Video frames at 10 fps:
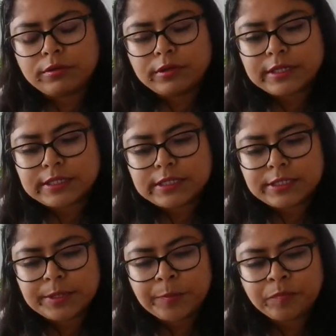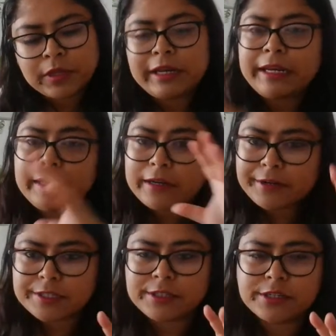this
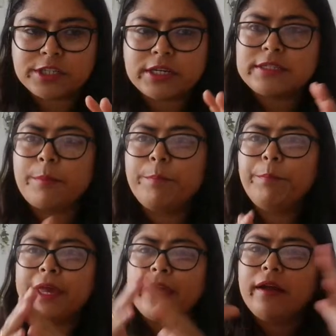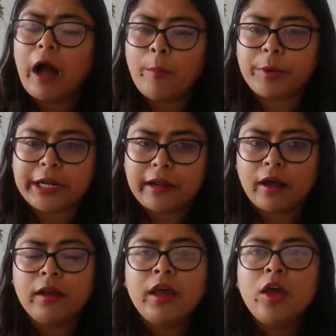clinical research is a big
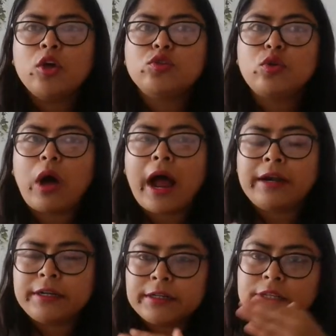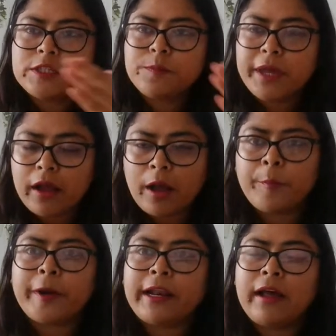umbrella. So under this big
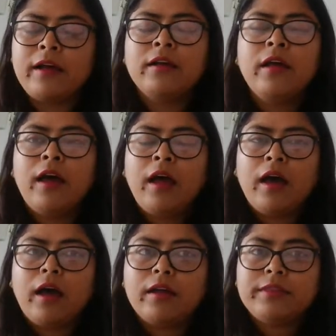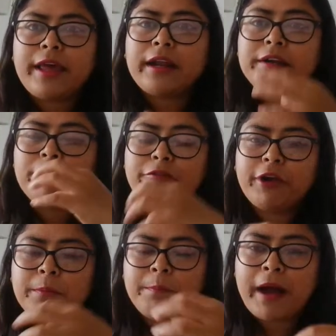umbrella, there are
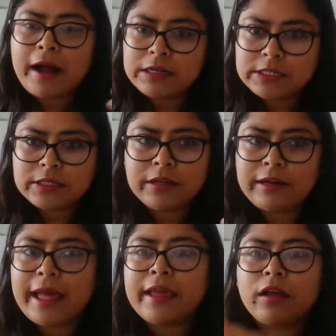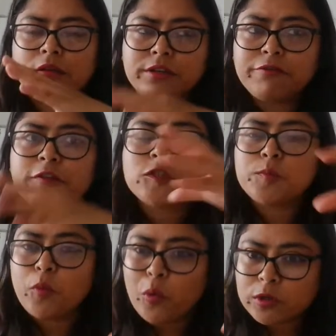different parts, like different
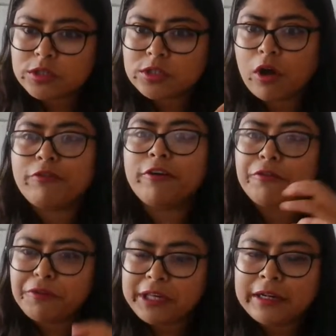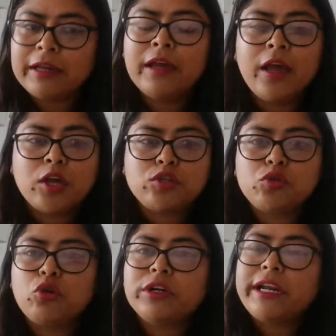spokes of a wheel.
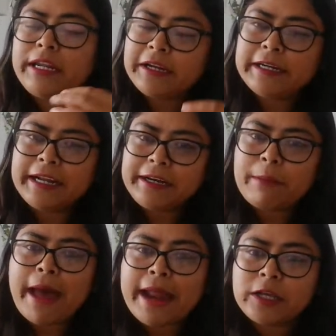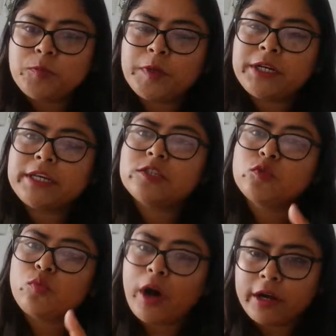So clinical data management
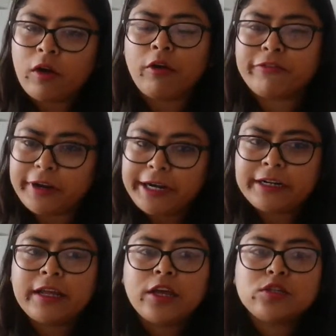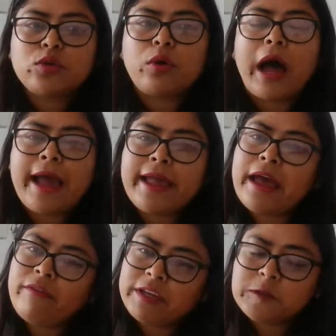is one of it. So I
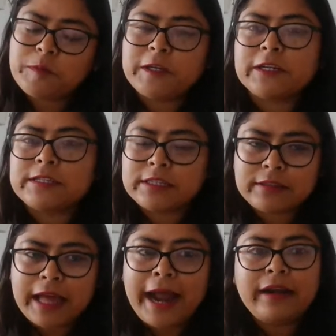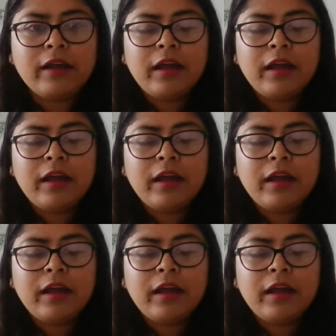have experience in that.